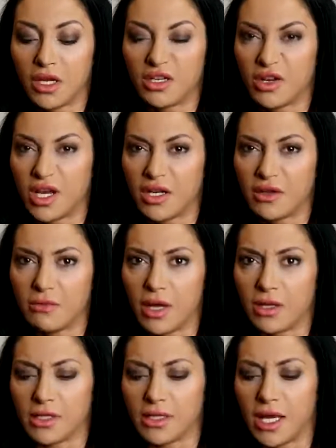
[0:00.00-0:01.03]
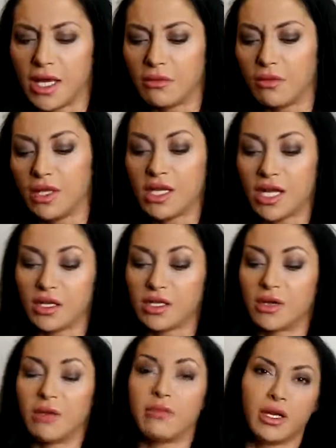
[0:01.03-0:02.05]
don't know how to answer that. I did
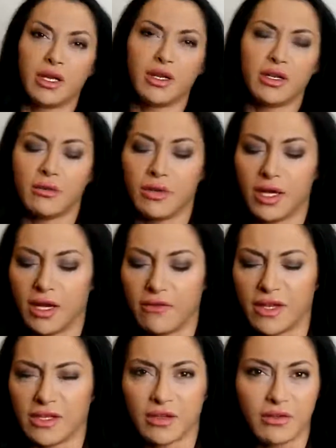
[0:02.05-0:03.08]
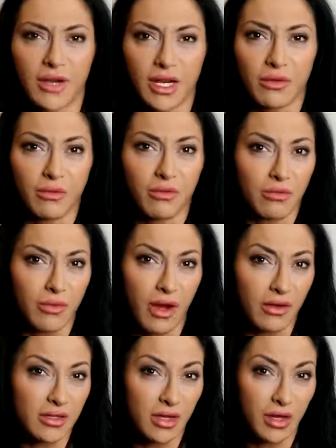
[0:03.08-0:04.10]
answer it, but I don't know if that's the correct
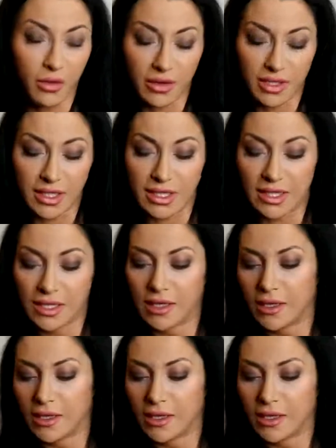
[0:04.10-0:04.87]
answer you wanted.